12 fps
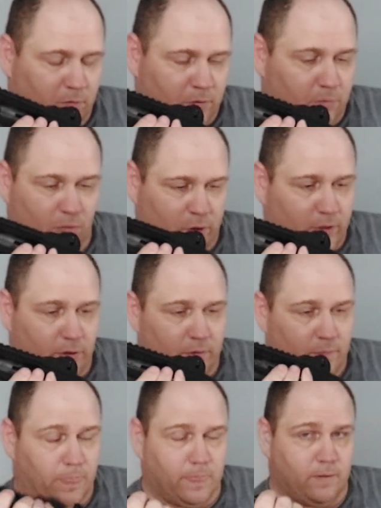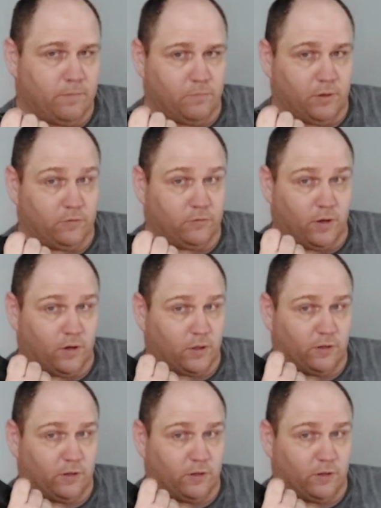with the Beretta buttstock.